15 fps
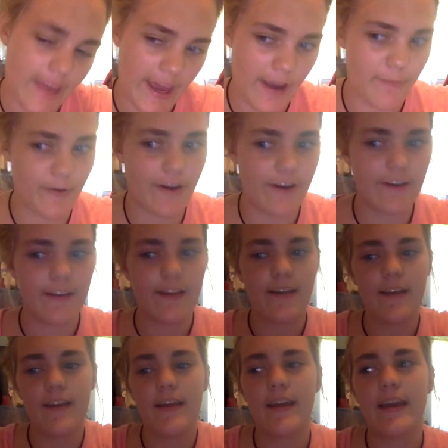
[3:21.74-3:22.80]
Cameron.
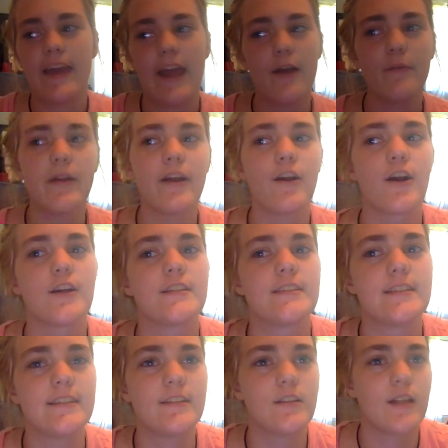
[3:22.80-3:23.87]
Cameron and
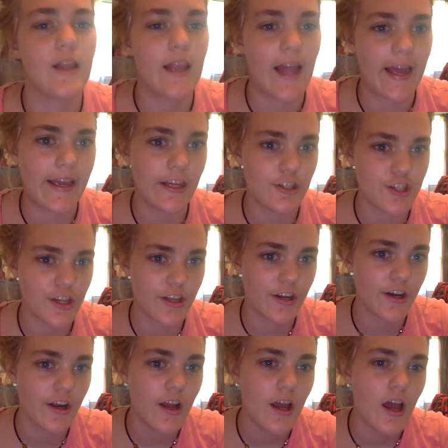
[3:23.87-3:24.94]
Kirsten like each
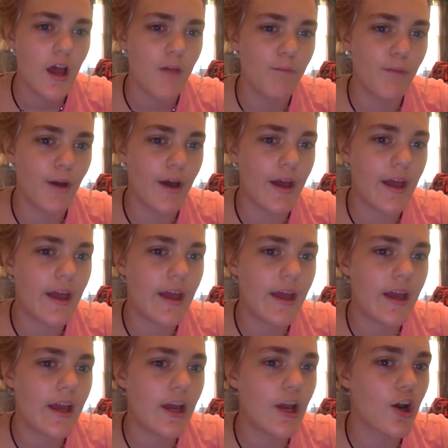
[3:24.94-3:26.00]
other, but
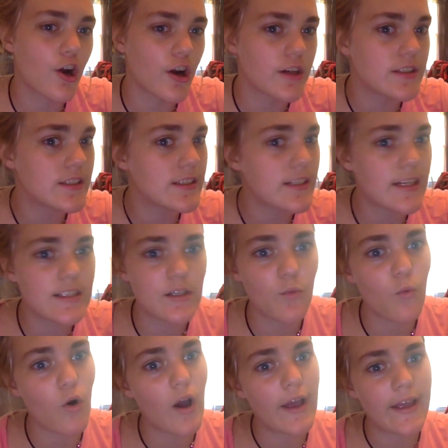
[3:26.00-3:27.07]
Kirsten doesn't
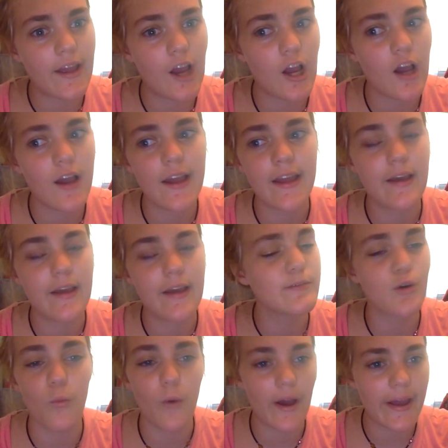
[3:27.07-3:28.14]
want him
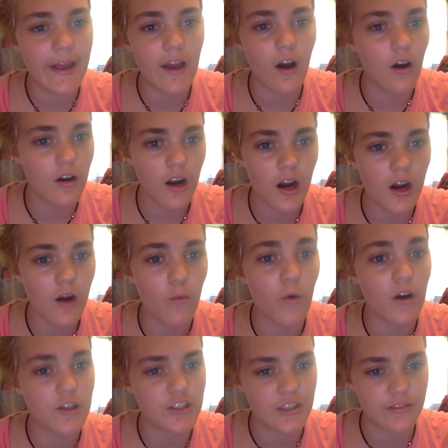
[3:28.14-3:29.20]
to wait on her
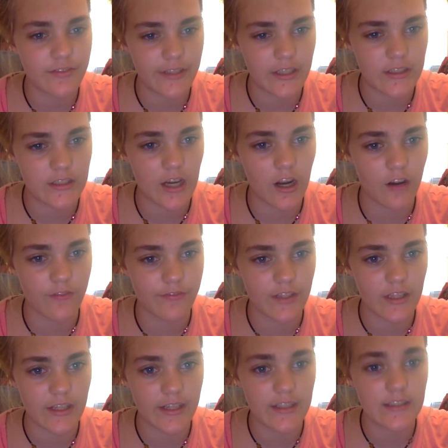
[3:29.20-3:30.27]
while she figures out her
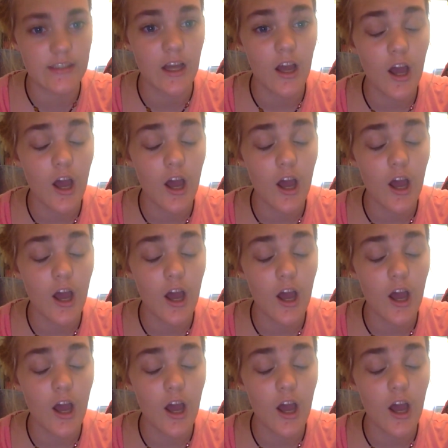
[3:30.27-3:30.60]
feelings.